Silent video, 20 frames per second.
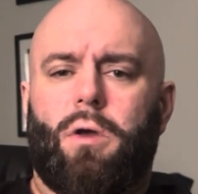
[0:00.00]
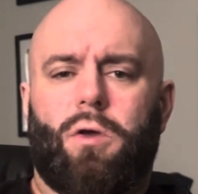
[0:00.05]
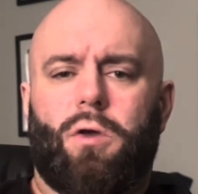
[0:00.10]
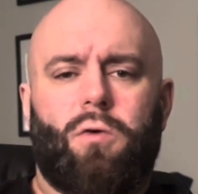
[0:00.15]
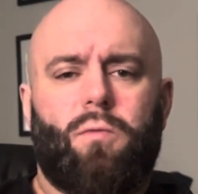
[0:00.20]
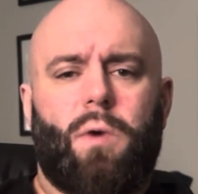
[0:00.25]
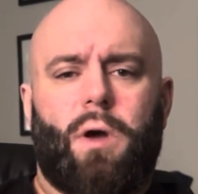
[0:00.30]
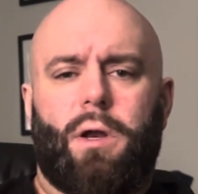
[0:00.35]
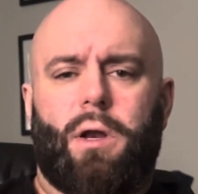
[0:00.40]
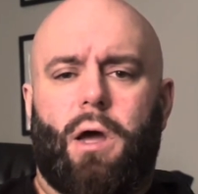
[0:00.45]
you
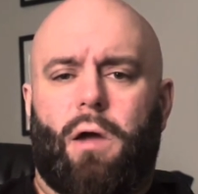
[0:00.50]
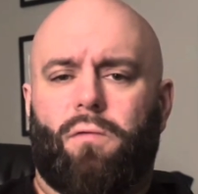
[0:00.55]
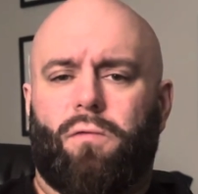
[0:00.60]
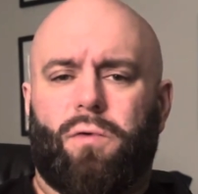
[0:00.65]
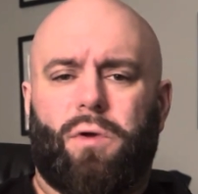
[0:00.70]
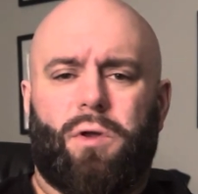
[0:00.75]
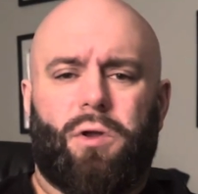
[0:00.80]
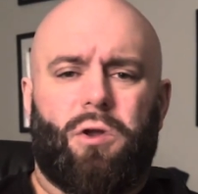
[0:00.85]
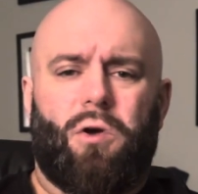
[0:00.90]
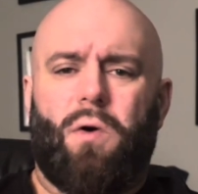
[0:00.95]
might not
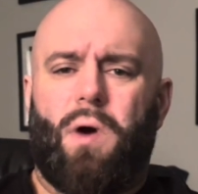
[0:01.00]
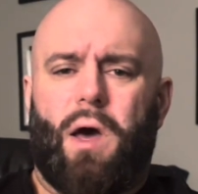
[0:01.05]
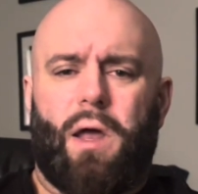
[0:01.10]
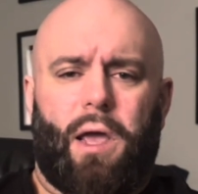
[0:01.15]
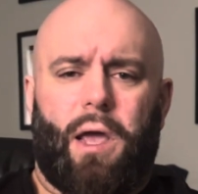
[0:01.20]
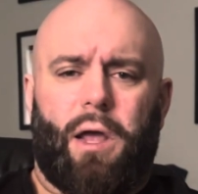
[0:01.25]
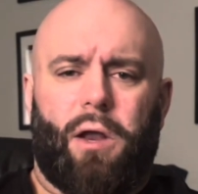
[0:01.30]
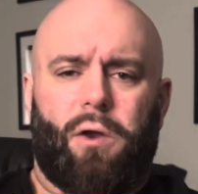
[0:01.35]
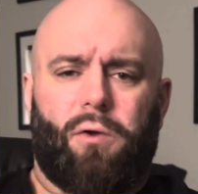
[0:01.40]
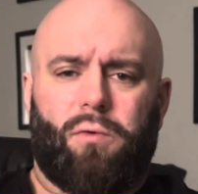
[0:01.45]
really know how to
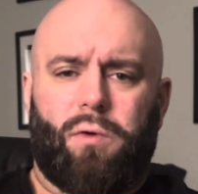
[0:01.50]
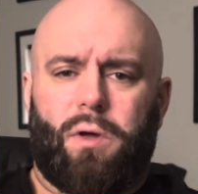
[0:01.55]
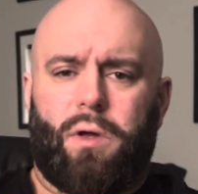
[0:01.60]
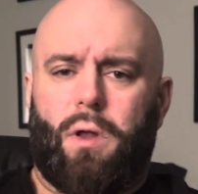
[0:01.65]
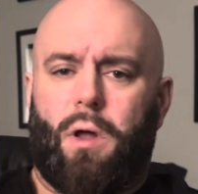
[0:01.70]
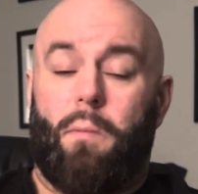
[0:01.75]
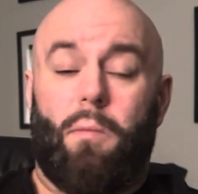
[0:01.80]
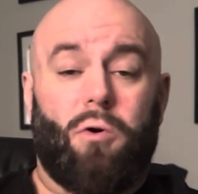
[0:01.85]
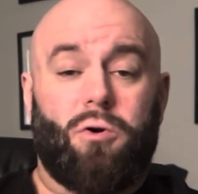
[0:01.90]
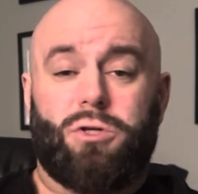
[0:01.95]
handle it
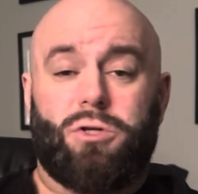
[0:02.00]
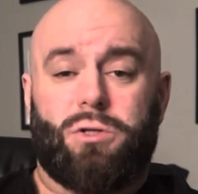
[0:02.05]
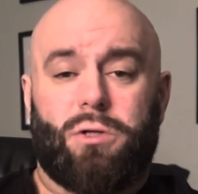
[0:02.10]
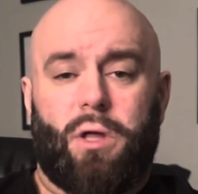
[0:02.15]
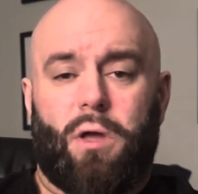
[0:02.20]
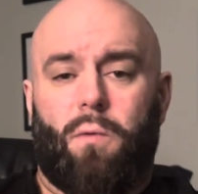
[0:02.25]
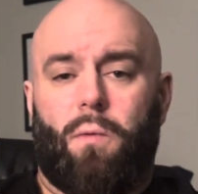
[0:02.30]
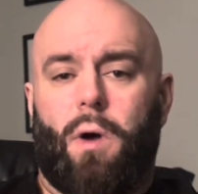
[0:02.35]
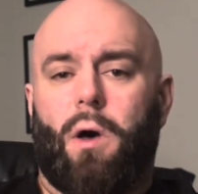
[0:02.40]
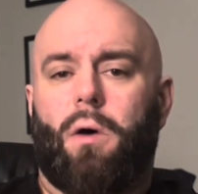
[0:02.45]

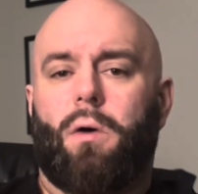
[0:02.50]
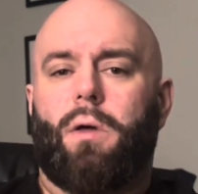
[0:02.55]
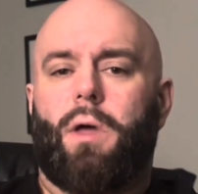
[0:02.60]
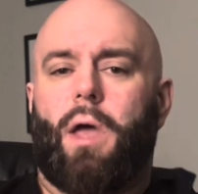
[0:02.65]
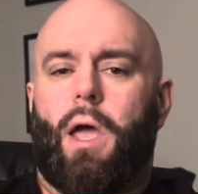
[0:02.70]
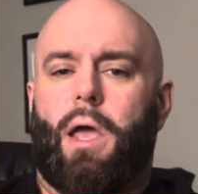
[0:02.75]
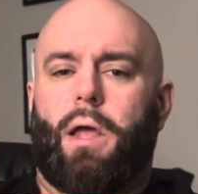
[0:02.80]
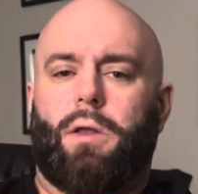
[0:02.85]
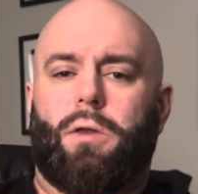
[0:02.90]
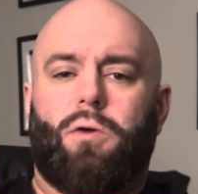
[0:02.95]
emotionally well,
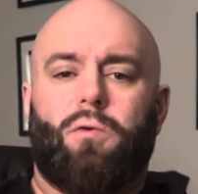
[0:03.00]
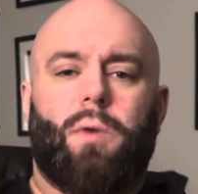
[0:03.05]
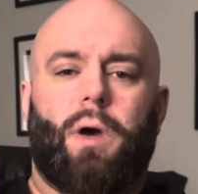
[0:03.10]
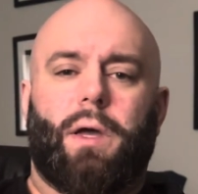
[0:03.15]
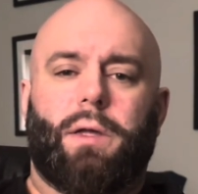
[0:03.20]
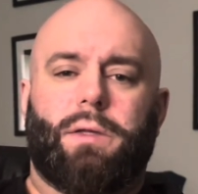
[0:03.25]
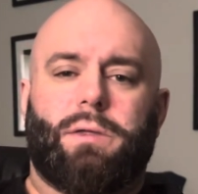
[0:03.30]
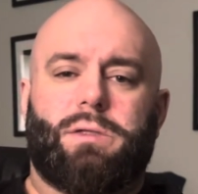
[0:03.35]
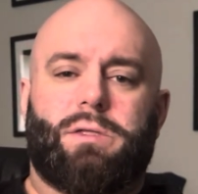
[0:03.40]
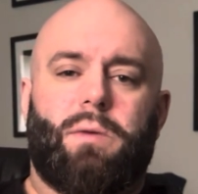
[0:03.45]
and you
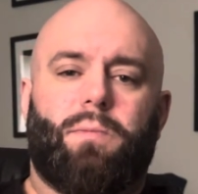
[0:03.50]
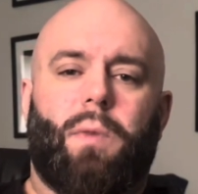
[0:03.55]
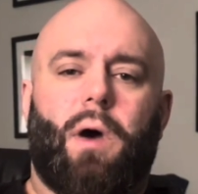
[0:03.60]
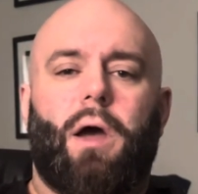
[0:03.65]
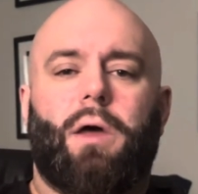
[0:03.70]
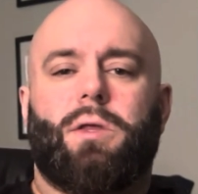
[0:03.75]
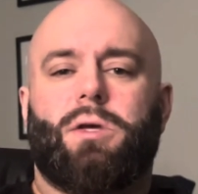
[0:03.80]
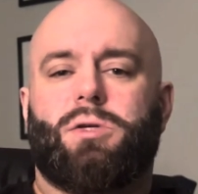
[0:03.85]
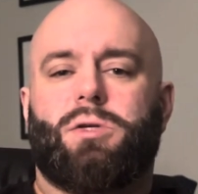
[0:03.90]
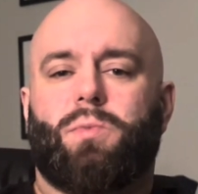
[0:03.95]
might sit
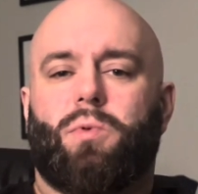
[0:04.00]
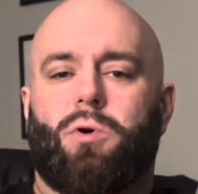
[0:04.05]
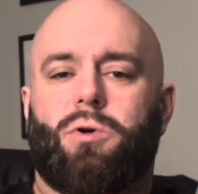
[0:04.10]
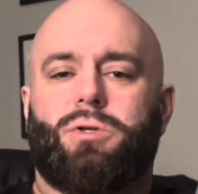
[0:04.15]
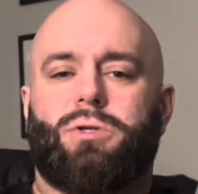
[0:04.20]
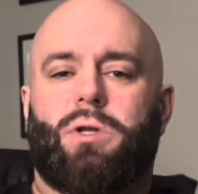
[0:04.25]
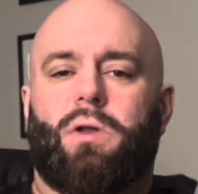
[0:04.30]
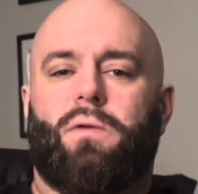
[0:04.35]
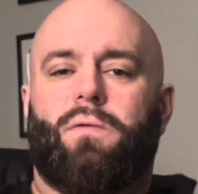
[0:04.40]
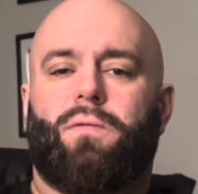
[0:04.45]
behind this
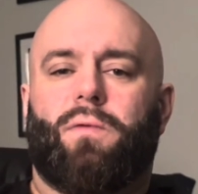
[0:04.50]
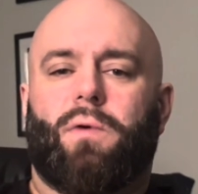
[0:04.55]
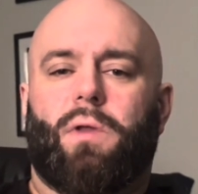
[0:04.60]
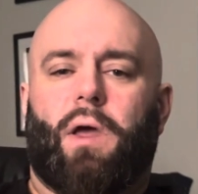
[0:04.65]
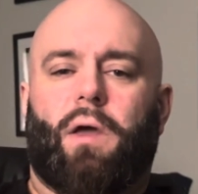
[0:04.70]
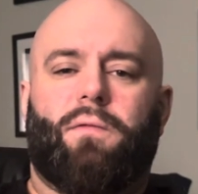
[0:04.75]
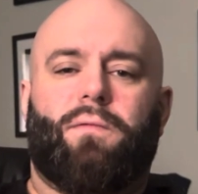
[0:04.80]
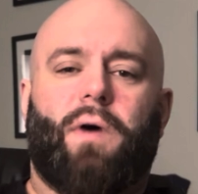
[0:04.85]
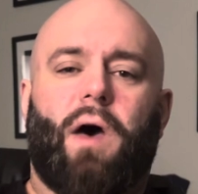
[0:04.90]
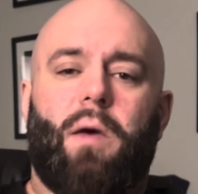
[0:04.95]
person for
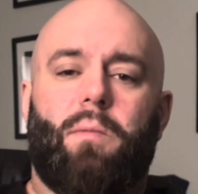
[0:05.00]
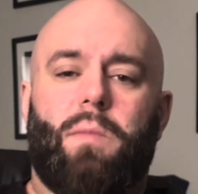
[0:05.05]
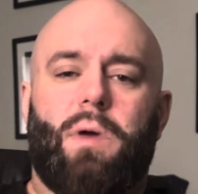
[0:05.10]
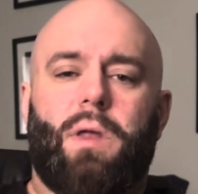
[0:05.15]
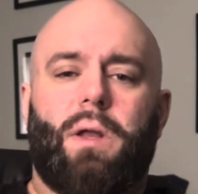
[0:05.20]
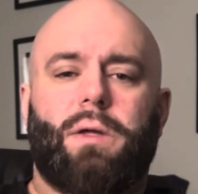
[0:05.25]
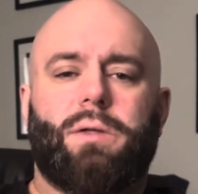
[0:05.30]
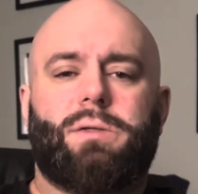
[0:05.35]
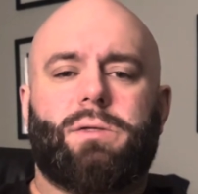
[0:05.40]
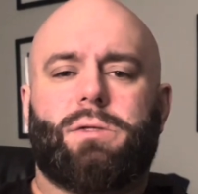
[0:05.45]
like 5
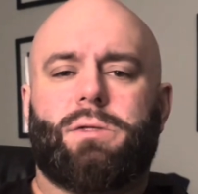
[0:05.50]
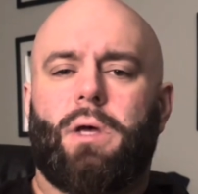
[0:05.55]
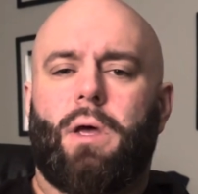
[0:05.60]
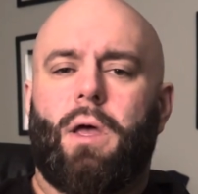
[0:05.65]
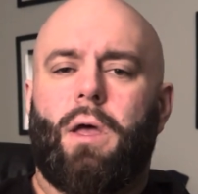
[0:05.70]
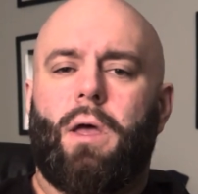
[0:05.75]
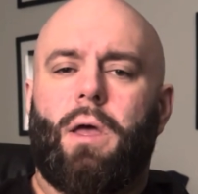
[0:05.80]
minutes,